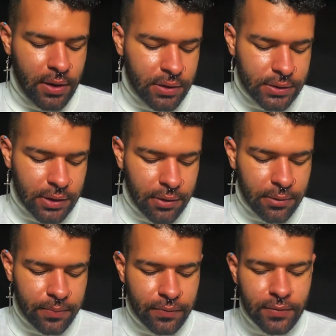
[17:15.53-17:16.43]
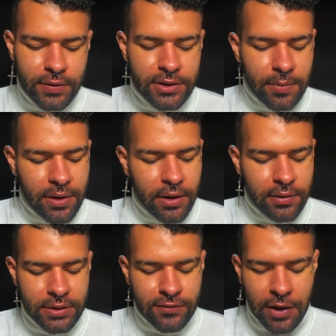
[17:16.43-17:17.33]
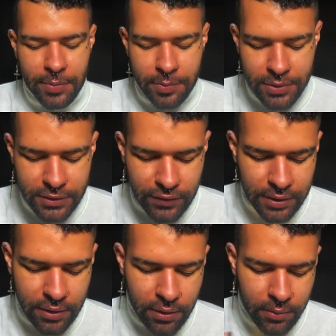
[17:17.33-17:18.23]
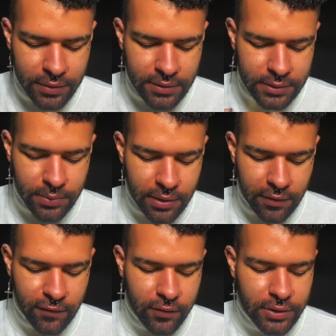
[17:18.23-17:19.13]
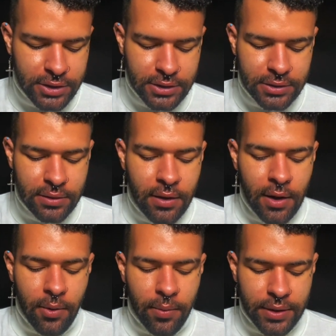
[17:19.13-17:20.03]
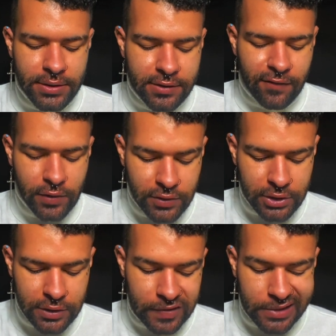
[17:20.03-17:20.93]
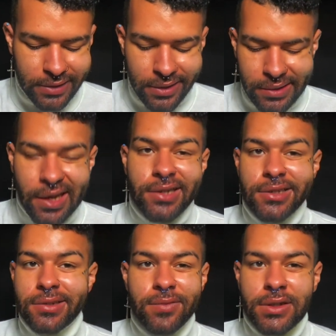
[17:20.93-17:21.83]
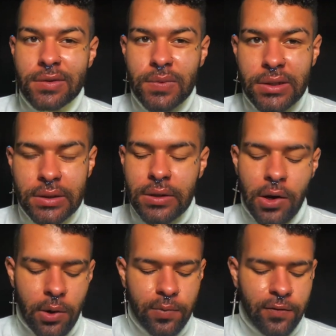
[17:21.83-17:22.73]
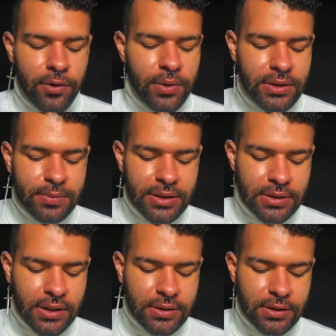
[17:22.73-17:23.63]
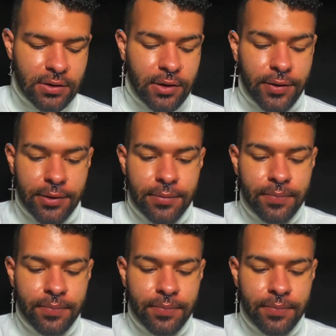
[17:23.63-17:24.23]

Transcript: So Gemini, let's wrap up this reading with this Wheel of Fortune. What is the future of this connection? What can we hope for? What is best case scenario?